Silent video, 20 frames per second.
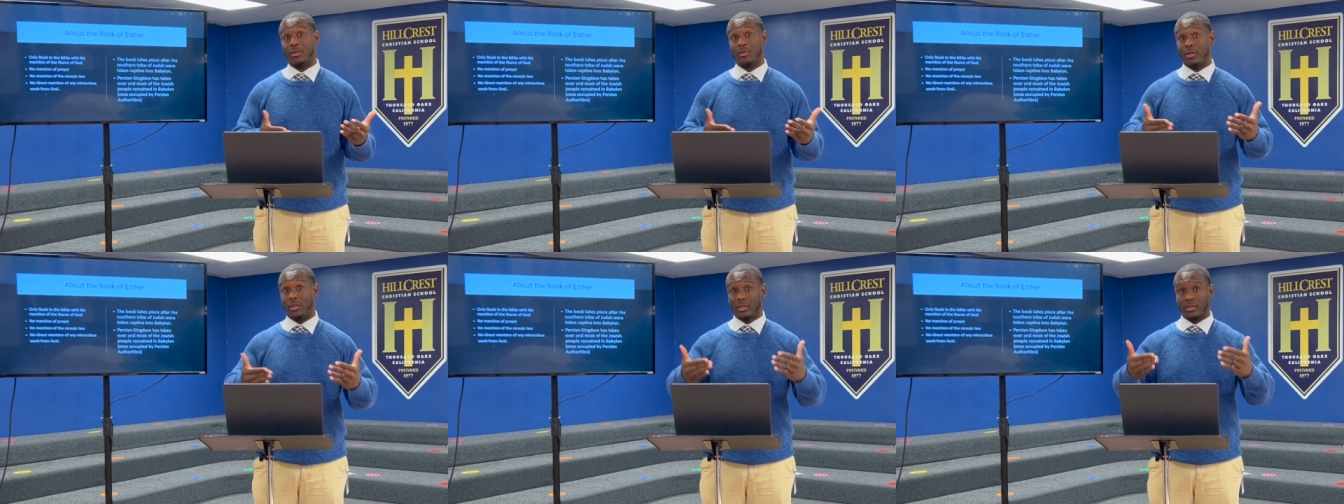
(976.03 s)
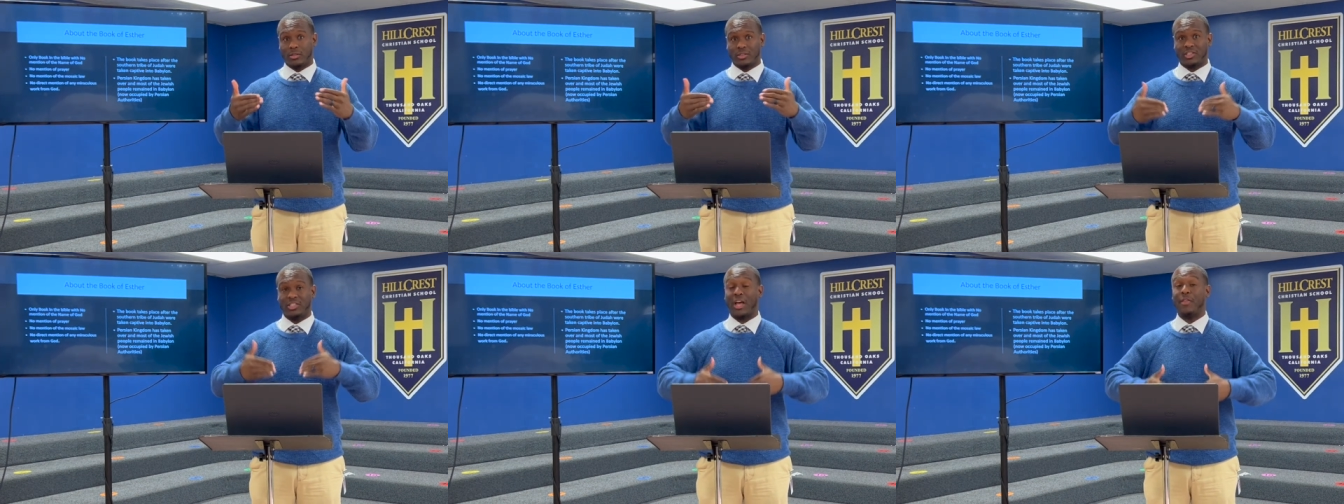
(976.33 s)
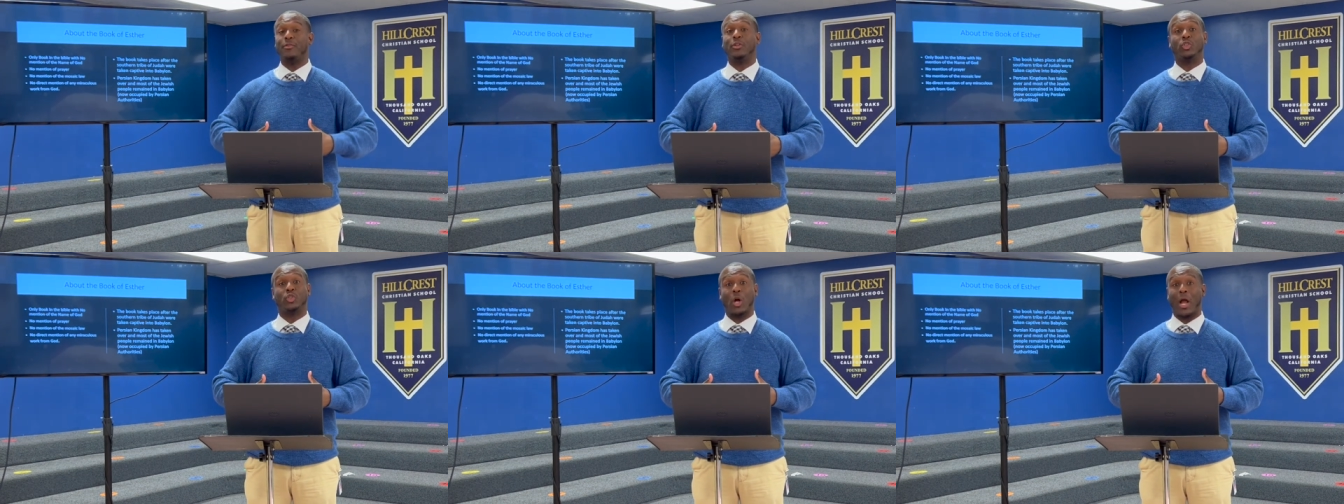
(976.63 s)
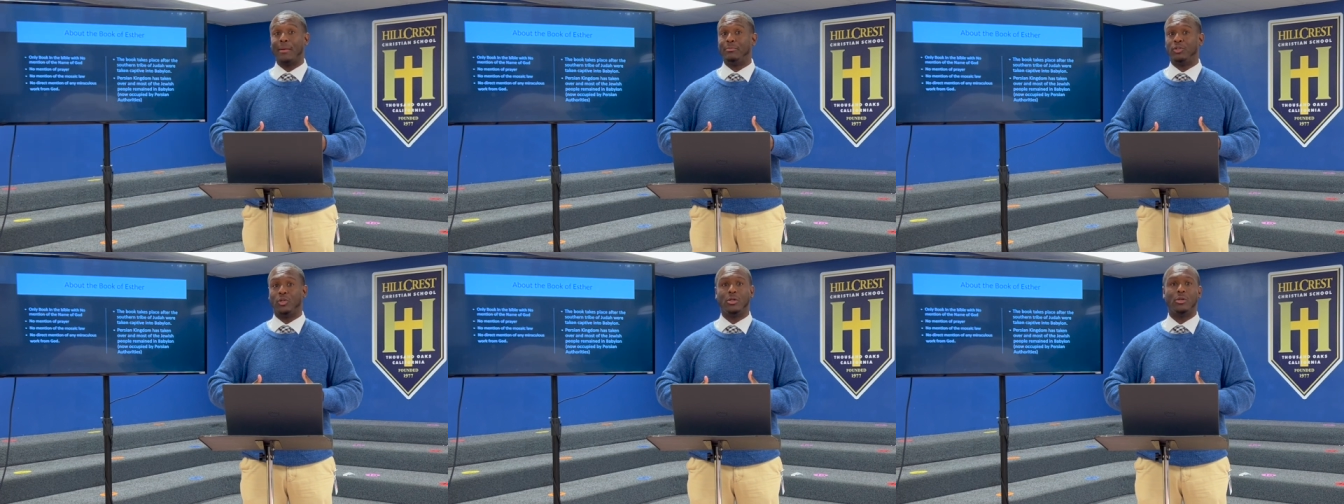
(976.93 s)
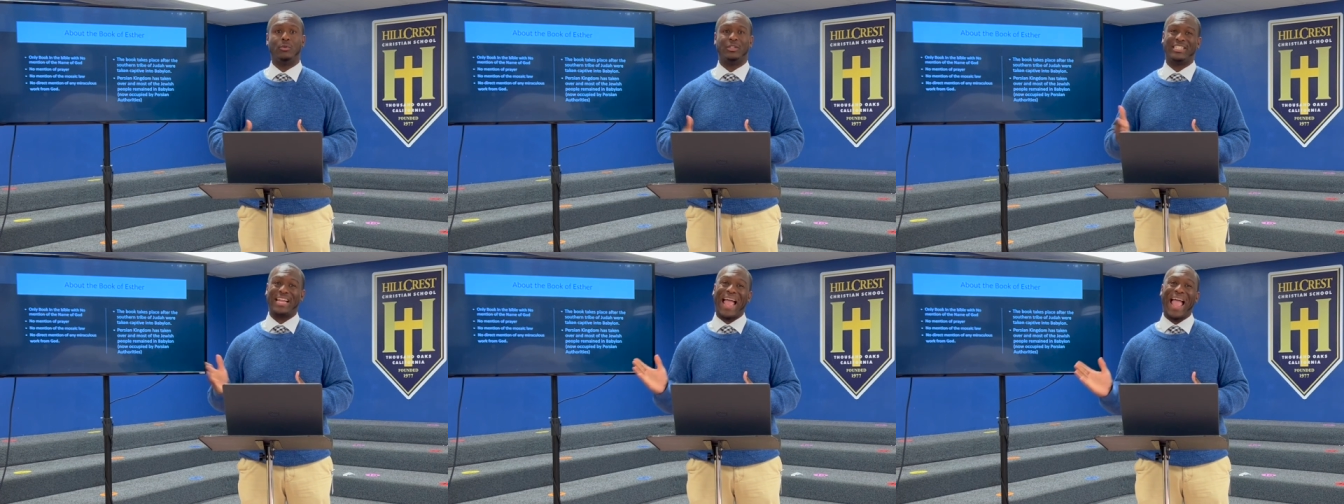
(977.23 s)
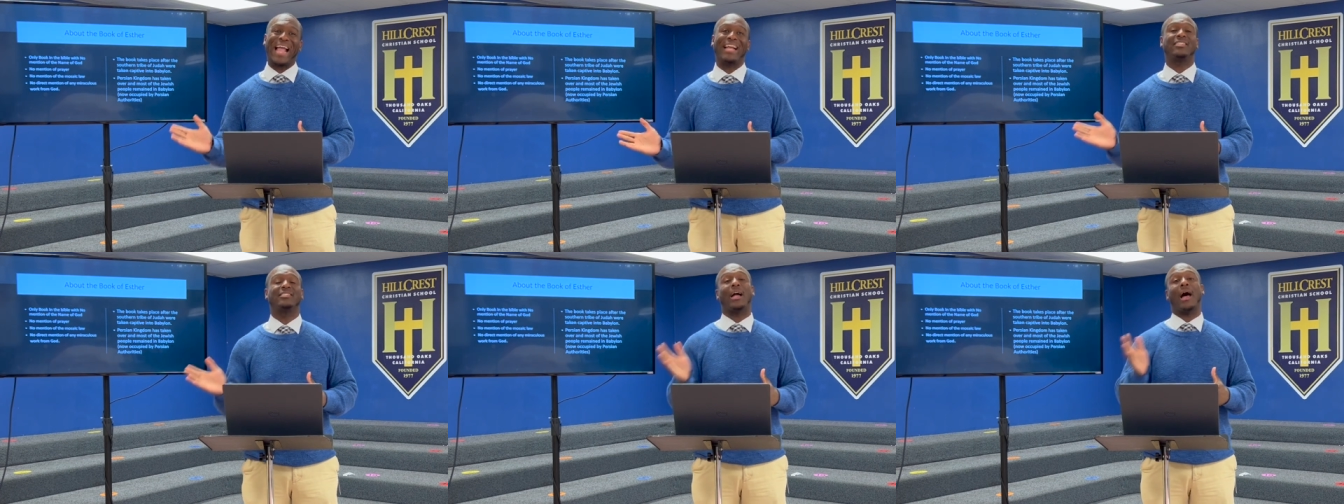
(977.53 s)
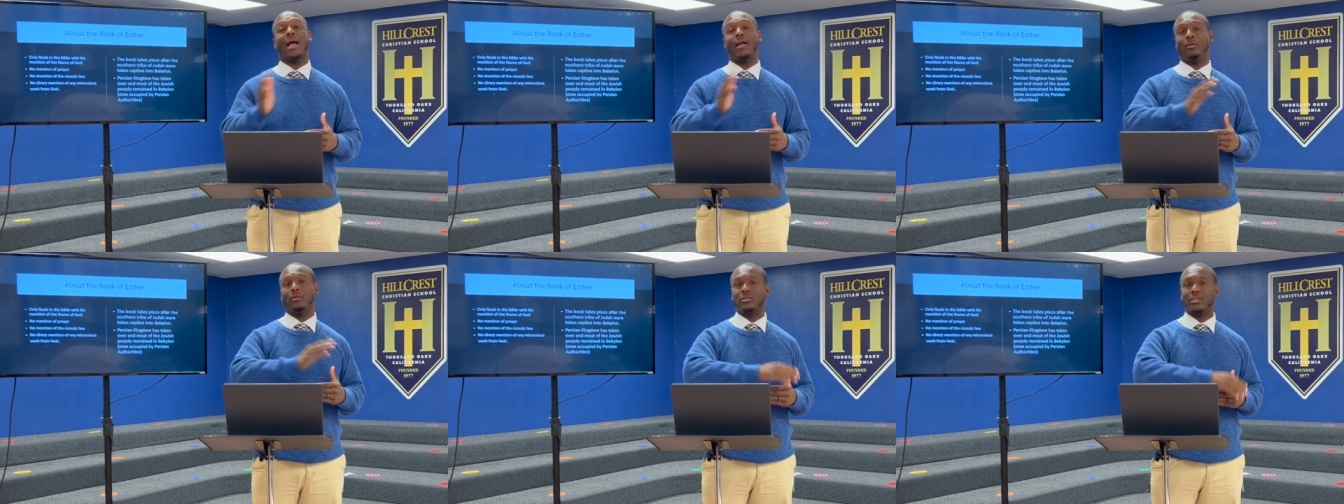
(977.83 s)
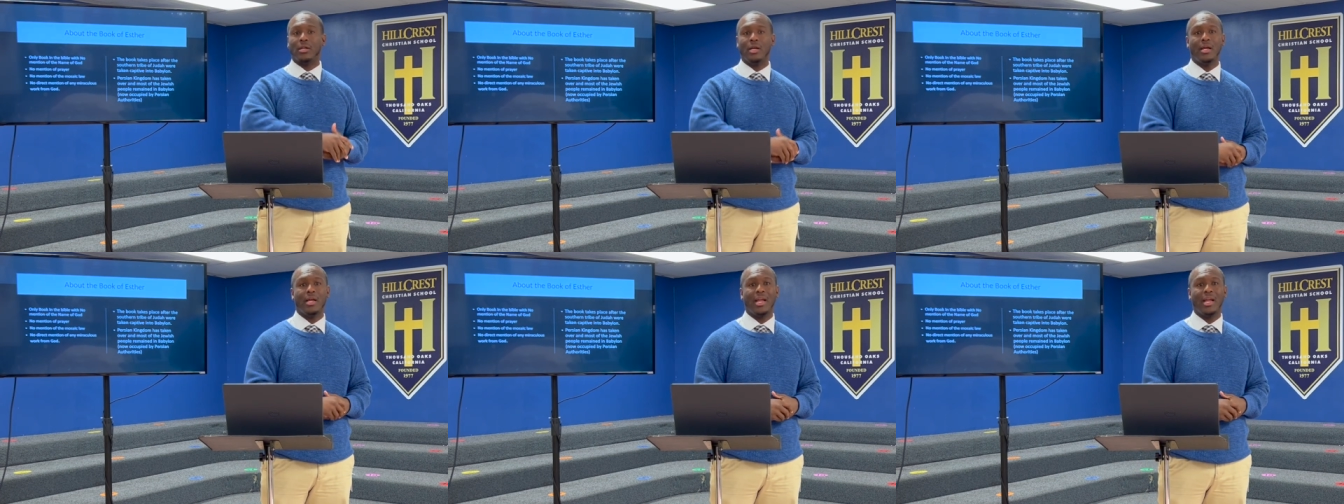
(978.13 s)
the southern tribe Judah was exiled